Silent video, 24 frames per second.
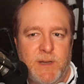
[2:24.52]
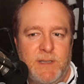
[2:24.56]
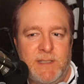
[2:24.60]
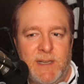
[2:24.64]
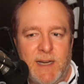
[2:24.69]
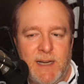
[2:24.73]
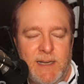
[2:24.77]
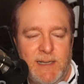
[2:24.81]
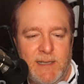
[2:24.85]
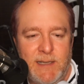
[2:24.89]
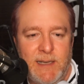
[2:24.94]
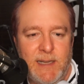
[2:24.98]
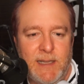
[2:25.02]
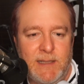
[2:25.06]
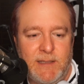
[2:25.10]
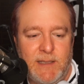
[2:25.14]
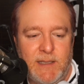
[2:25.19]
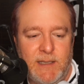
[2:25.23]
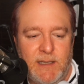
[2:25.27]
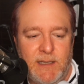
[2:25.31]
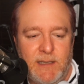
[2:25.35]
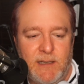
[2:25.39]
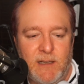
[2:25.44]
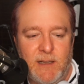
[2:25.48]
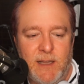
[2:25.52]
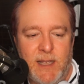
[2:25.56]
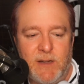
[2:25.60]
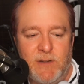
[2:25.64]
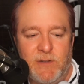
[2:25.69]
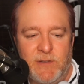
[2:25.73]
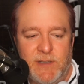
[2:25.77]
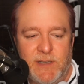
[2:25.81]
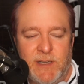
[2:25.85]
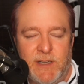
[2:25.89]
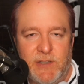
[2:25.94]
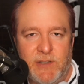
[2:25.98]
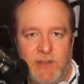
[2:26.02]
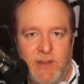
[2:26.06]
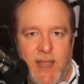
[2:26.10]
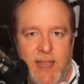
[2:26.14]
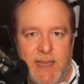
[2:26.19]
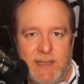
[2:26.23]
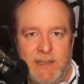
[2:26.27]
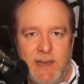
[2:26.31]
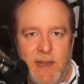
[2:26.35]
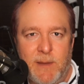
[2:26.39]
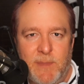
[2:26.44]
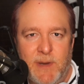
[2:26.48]
reason I didn't get the collector's edition
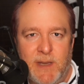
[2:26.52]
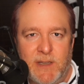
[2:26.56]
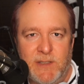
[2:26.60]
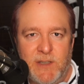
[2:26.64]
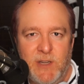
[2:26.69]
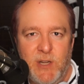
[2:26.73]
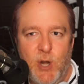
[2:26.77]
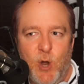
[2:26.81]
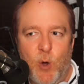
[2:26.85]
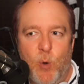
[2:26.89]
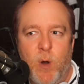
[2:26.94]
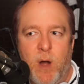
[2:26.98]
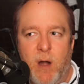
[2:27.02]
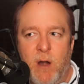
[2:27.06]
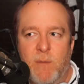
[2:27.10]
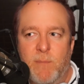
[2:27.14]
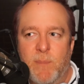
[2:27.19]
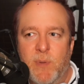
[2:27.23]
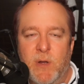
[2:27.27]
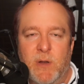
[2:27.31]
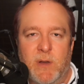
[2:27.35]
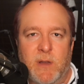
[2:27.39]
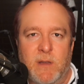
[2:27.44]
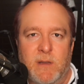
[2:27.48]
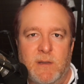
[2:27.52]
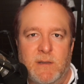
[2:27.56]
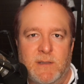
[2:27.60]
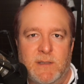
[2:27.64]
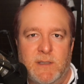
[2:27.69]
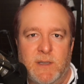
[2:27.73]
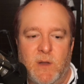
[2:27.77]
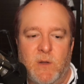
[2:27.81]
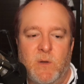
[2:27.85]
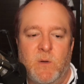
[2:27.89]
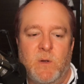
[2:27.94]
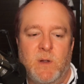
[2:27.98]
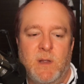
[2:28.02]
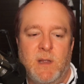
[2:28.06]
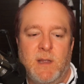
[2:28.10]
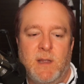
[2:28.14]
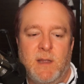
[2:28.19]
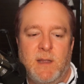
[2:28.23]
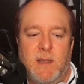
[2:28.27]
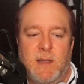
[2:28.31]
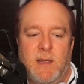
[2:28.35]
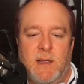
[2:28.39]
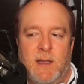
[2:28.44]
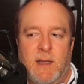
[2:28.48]
last time, because no art book. So
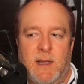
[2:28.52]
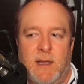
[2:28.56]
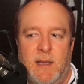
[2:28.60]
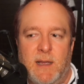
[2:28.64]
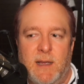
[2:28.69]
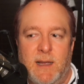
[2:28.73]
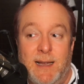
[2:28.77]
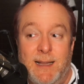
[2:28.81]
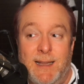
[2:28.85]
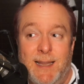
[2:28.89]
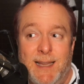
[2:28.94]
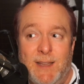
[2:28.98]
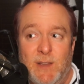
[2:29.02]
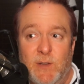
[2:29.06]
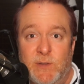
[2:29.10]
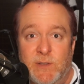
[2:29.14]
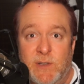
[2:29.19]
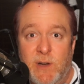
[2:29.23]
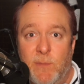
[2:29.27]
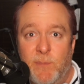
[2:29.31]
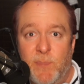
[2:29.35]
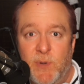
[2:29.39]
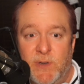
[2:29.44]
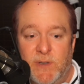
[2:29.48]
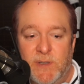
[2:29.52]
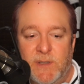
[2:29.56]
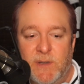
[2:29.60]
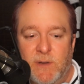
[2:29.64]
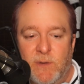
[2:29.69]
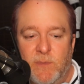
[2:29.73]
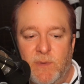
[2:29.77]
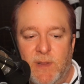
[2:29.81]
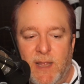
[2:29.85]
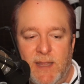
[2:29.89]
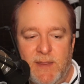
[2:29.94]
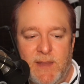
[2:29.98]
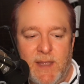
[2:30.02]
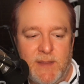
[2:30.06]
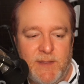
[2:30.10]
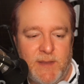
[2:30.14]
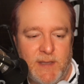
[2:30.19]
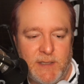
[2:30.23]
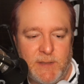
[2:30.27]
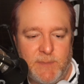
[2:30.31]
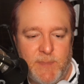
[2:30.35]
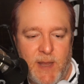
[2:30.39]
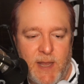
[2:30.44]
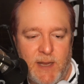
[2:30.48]
I like those art books, so I'm glad that
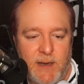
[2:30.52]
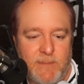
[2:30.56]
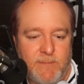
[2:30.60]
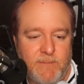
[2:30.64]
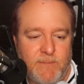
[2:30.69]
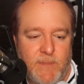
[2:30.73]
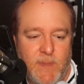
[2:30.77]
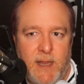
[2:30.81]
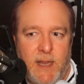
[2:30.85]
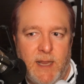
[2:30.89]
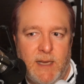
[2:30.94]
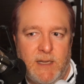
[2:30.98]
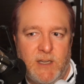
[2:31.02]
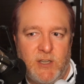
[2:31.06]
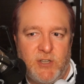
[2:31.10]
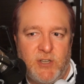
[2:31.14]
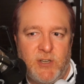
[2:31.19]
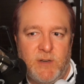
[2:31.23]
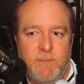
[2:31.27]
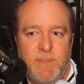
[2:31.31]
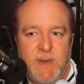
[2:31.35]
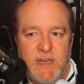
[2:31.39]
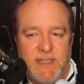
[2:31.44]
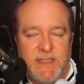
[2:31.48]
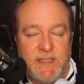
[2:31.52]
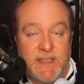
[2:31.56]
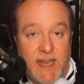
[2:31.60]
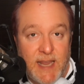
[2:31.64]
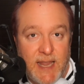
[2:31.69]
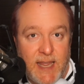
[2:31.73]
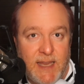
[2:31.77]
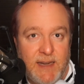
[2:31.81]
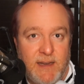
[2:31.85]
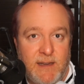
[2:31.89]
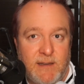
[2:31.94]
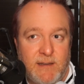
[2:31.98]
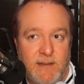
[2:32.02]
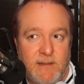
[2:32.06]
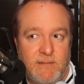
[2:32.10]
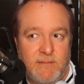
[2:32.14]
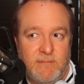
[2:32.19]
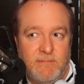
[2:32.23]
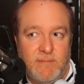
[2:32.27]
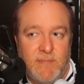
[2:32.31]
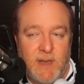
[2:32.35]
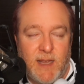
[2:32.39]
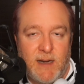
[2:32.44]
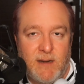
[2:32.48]
thing's back. And it should be said,
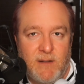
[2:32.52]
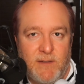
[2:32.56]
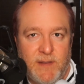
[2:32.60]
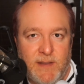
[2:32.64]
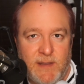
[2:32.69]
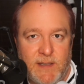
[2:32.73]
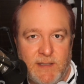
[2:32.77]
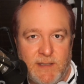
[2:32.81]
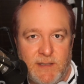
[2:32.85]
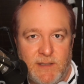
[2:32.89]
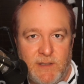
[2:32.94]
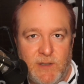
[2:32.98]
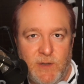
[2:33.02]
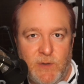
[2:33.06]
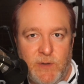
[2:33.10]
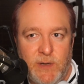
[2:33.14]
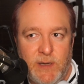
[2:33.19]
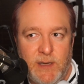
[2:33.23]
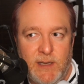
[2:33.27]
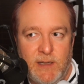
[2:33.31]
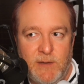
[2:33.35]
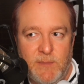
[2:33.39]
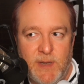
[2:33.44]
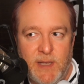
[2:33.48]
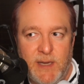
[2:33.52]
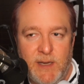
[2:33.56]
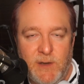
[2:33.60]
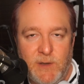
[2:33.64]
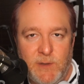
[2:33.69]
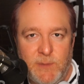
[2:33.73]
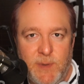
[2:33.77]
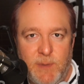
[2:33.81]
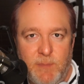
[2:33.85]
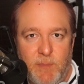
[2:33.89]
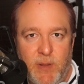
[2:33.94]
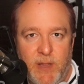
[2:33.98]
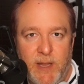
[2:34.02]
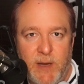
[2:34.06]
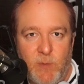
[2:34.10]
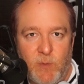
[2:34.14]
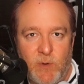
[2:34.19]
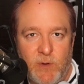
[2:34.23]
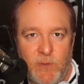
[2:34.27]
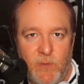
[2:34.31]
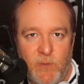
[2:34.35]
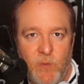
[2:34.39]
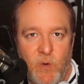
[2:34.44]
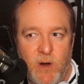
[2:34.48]
I don't think this is new to anybody who's been playing
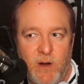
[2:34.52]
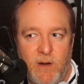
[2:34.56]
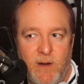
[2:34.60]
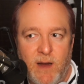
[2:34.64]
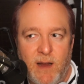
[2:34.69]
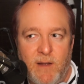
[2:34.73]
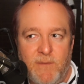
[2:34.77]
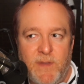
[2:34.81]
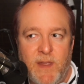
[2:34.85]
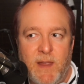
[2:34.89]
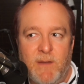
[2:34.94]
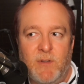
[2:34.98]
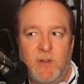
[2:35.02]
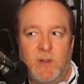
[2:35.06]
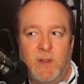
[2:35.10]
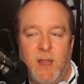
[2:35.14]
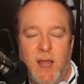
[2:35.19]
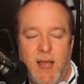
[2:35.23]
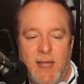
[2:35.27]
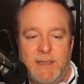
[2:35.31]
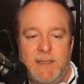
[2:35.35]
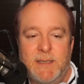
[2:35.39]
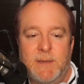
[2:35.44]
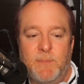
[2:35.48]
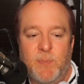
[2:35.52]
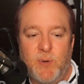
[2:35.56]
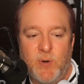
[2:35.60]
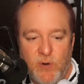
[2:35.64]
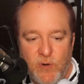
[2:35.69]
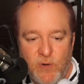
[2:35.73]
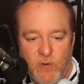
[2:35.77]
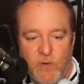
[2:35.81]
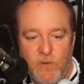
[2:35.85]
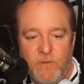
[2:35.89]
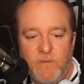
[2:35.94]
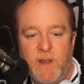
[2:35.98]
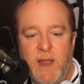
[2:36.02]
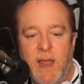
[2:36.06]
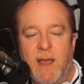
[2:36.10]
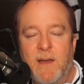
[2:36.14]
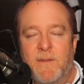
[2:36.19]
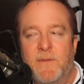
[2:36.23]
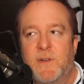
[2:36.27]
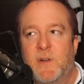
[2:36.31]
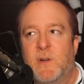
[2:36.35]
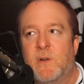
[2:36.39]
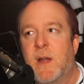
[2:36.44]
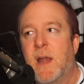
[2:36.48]
World of Warcraft, they have a lot to prove
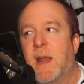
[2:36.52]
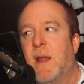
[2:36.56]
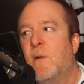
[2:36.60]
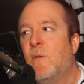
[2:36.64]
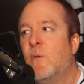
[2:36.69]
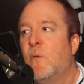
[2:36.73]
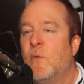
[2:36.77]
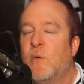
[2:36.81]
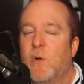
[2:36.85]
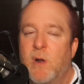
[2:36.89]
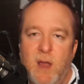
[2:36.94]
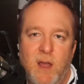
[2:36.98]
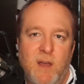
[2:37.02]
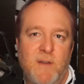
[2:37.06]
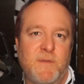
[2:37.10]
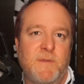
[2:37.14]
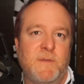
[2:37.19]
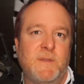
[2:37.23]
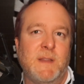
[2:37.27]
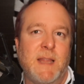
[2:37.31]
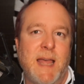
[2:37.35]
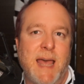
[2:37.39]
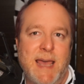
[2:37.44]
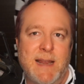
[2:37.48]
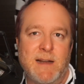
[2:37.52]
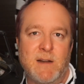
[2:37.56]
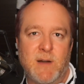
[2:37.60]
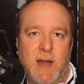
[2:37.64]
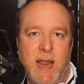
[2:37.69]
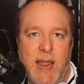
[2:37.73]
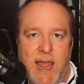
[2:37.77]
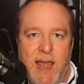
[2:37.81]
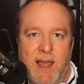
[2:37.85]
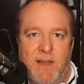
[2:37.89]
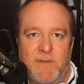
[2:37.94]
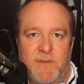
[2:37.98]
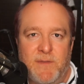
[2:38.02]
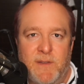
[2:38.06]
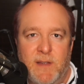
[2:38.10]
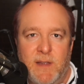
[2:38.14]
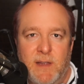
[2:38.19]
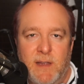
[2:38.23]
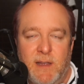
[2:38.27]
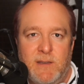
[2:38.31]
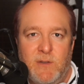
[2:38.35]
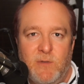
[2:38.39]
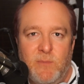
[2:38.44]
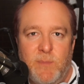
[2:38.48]
after a rough latter half
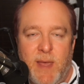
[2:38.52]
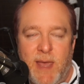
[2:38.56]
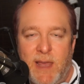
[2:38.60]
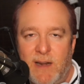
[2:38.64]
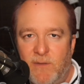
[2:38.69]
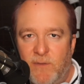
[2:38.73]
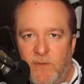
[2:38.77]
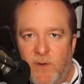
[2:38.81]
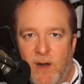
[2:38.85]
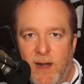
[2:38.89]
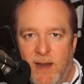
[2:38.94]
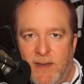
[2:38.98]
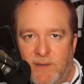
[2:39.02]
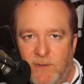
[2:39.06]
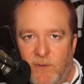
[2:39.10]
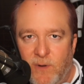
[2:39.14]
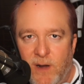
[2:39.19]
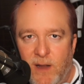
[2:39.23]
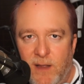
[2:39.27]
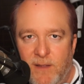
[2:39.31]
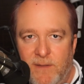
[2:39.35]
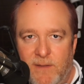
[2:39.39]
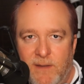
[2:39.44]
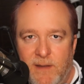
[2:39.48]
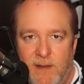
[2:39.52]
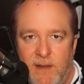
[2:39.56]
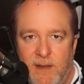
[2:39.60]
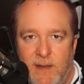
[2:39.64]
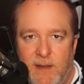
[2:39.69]
to Battle for Azeroth.